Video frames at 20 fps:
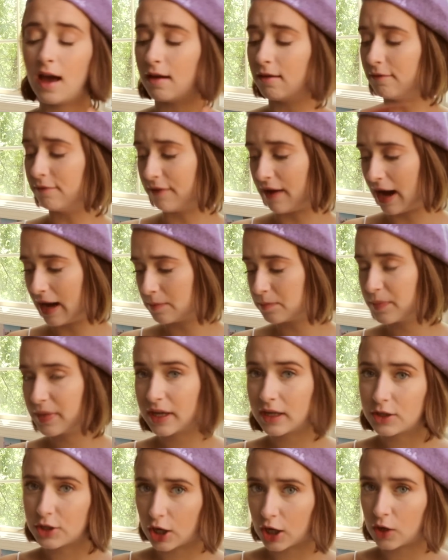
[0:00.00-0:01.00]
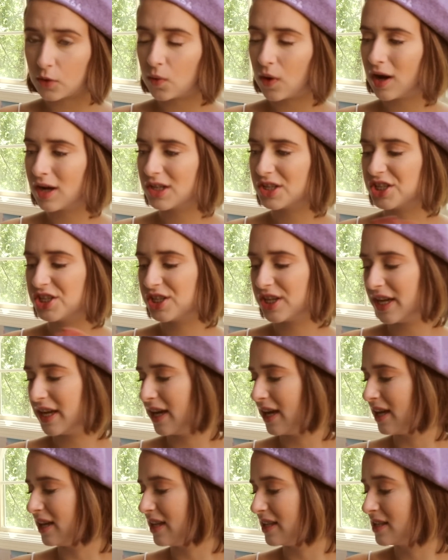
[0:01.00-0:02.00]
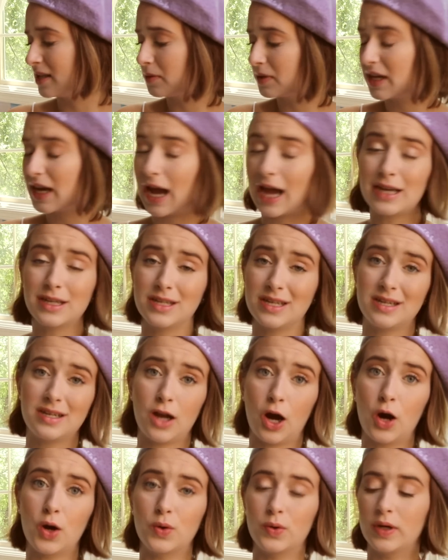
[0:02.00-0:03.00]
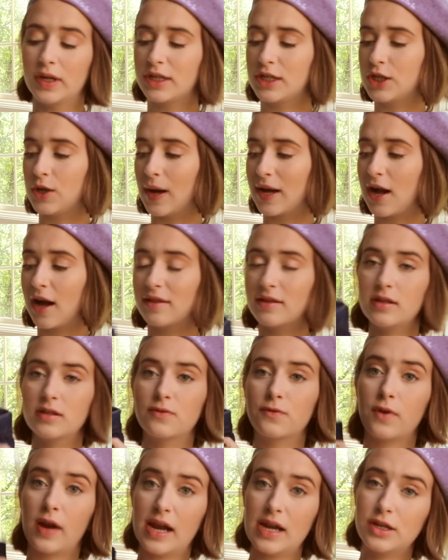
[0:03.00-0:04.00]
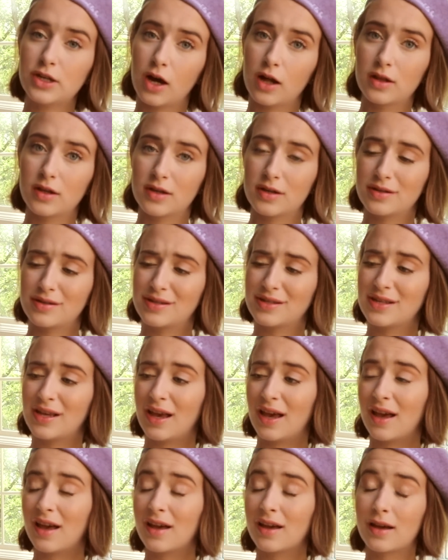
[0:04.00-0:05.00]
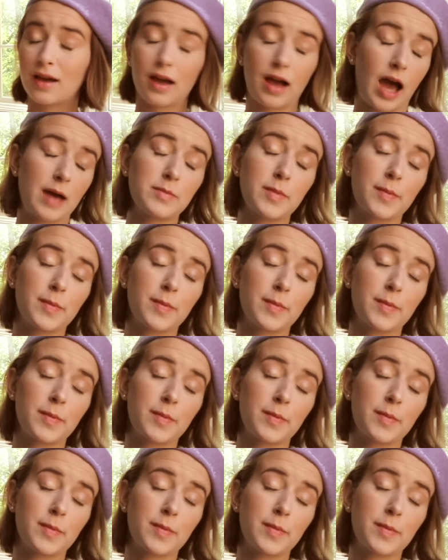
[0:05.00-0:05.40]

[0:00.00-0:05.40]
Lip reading: vibe being dark wash, and it's something I didn't own, so I got these for $8. I'm